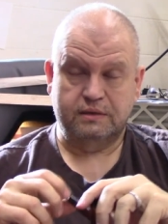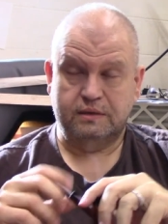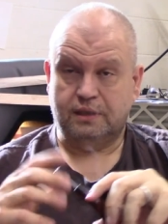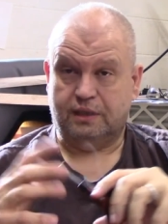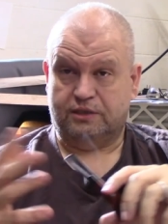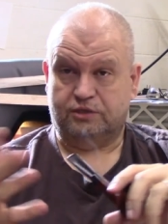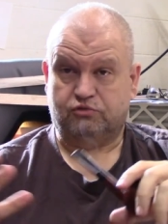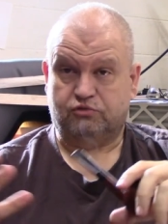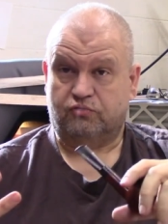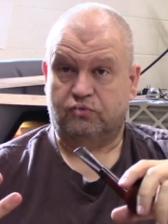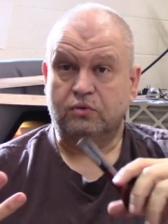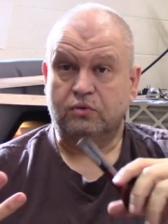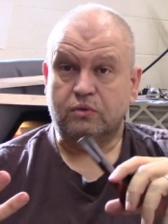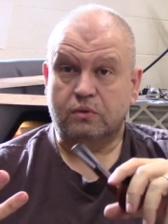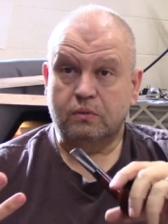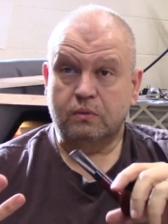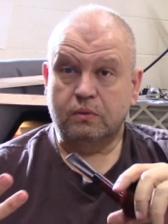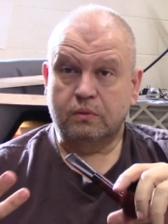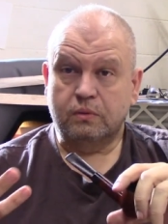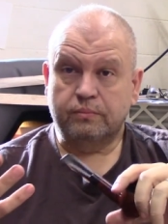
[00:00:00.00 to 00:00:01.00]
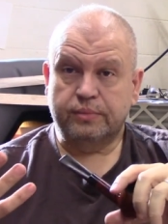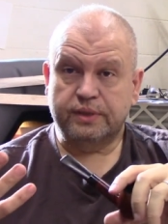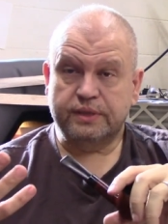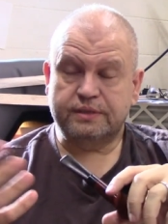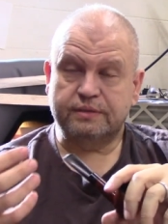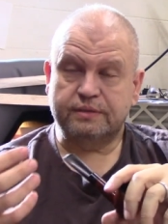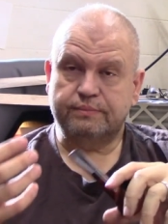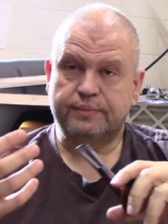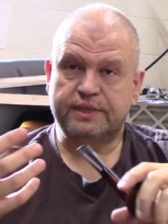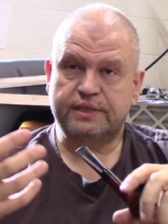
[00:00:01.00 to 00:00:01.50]
Not true,
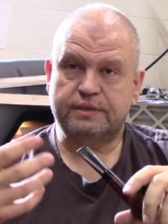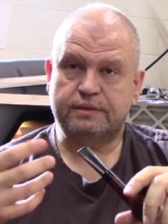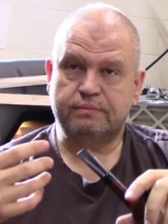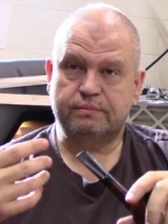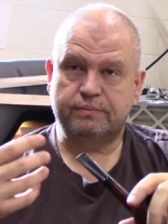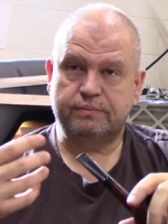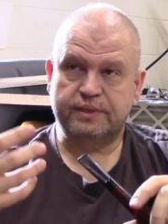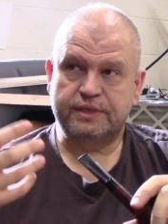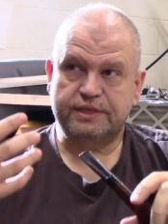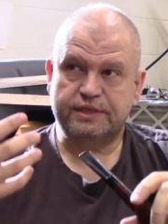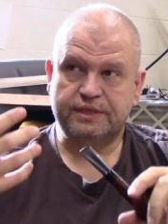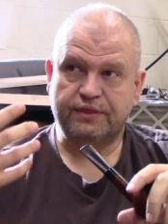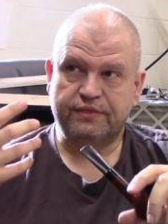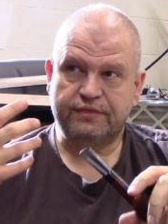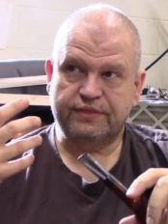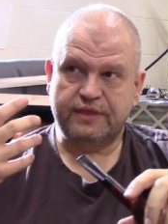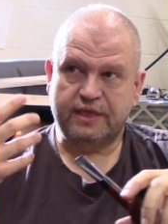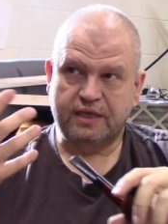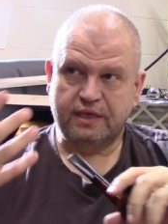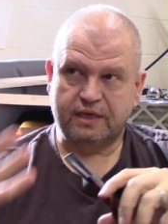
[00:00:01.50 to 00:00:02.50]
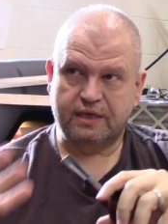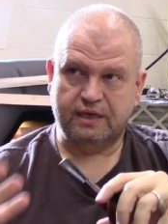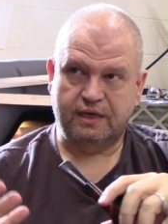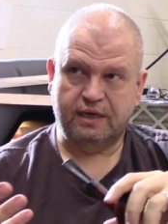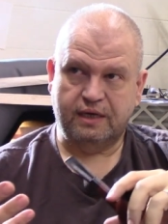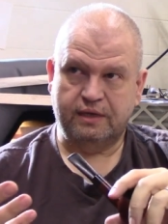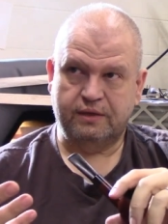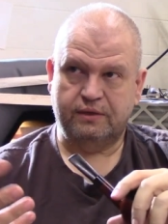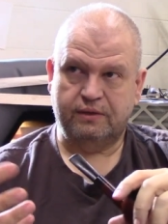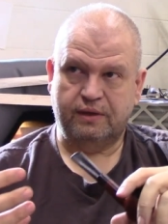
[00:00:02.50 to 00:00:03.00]
but you but you but you think
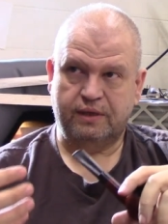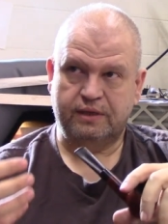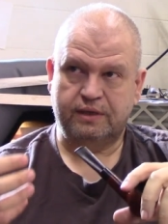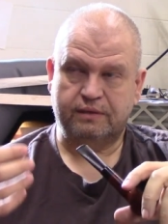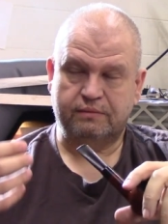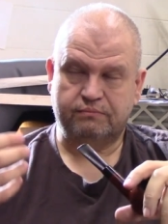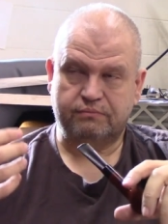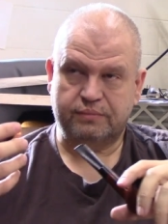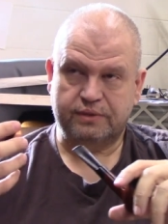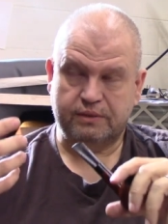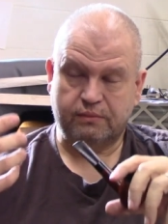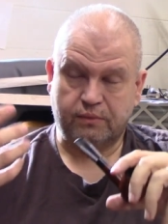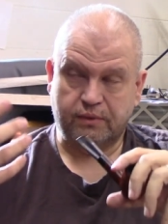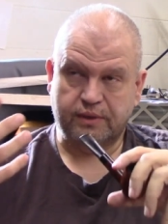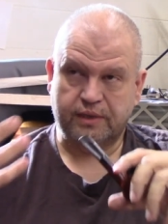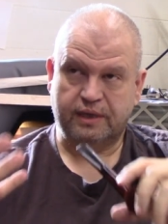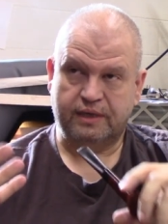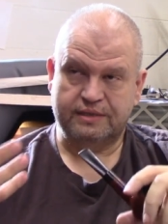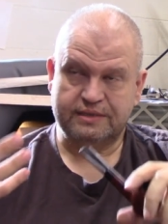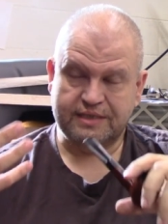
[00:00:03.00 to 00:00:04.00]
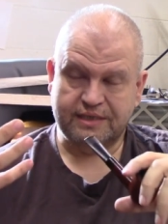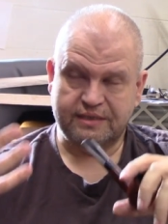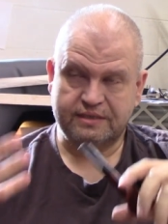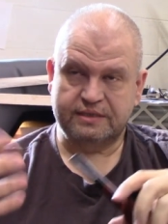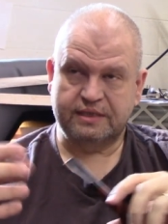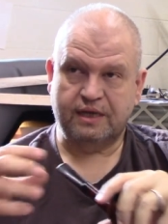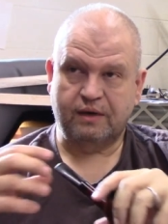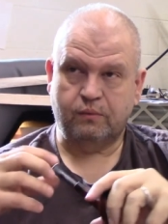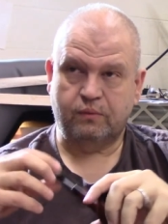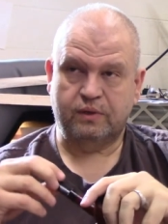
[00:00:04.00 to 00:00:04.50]
it, and you and you say, well, okay, is that,
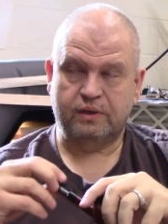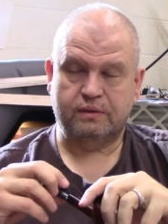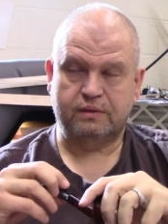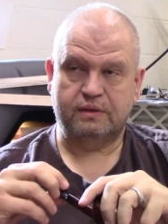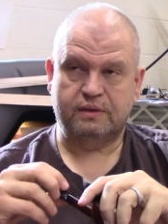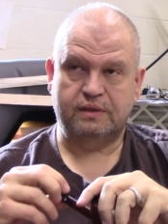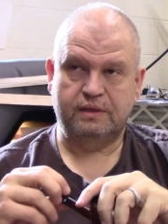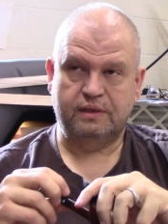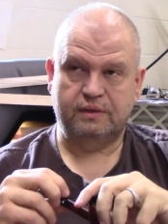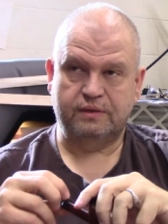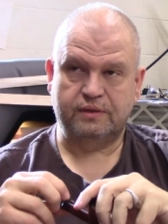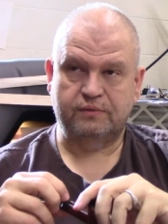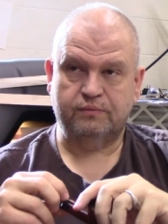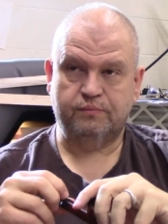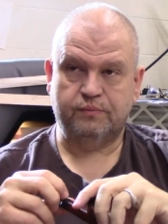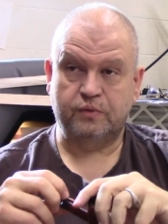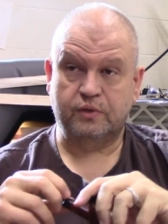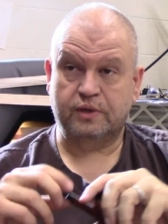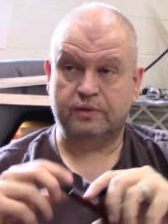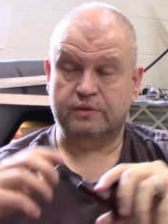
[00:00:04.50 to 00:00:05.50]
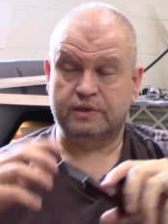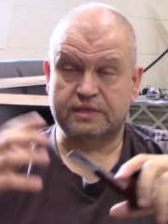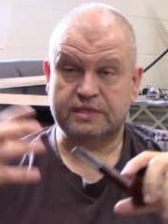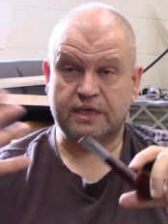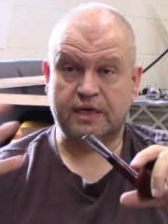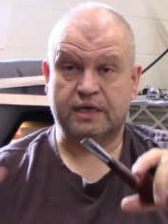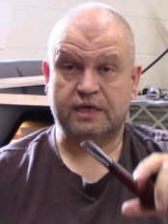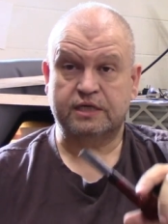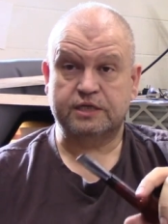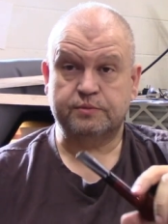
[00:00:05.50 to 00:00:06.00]
is that what you, know, you you can
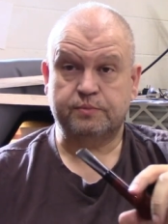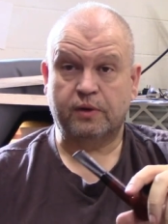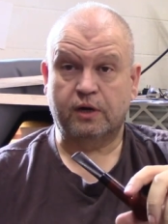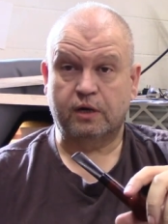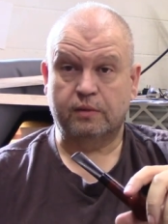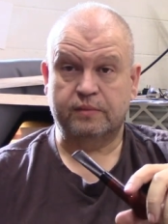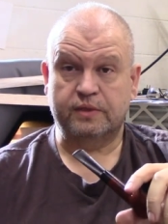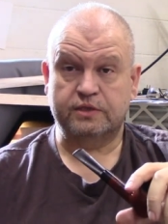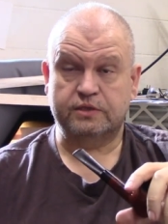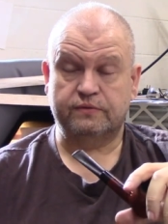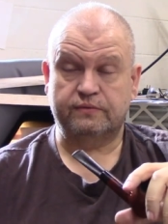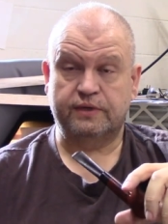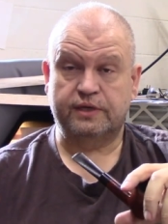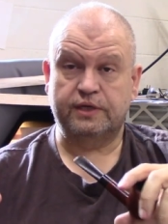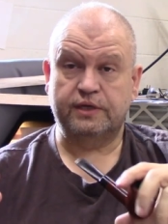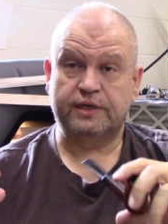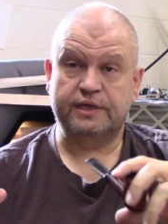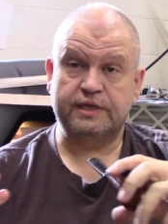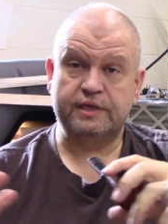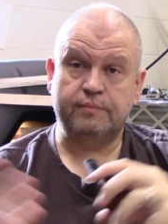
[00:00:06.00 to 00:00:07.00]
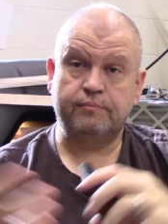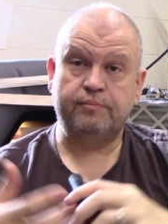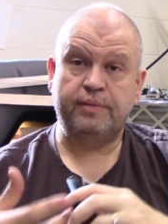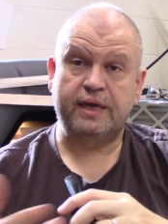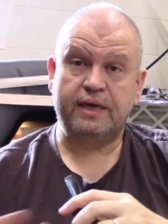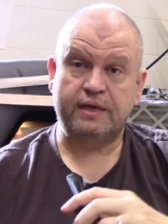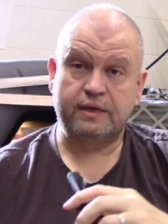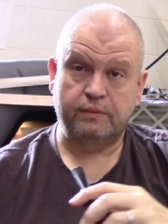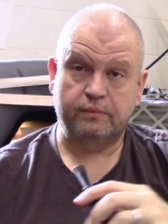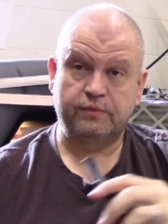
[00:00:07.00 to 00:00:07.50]
design experiments around it? You can
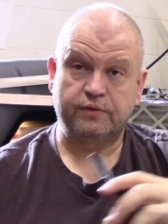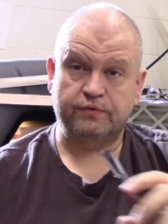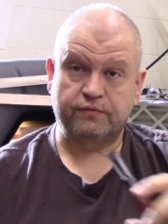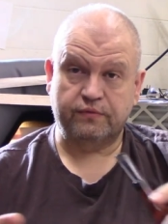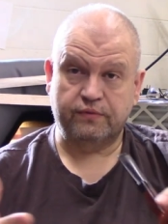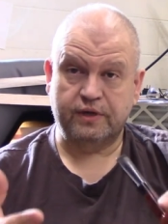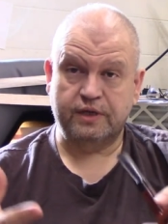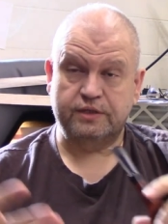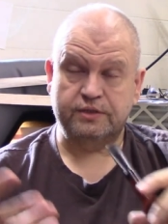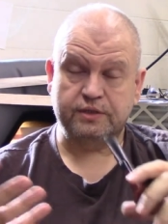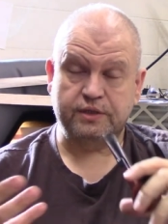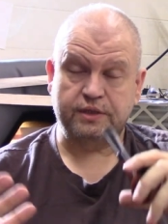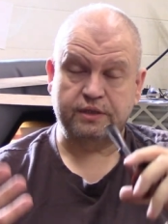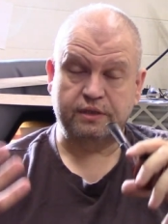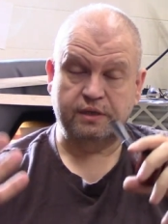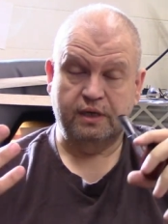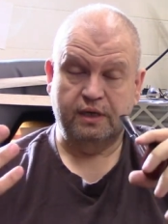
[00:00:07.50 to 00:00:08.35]
debate it with friends. You can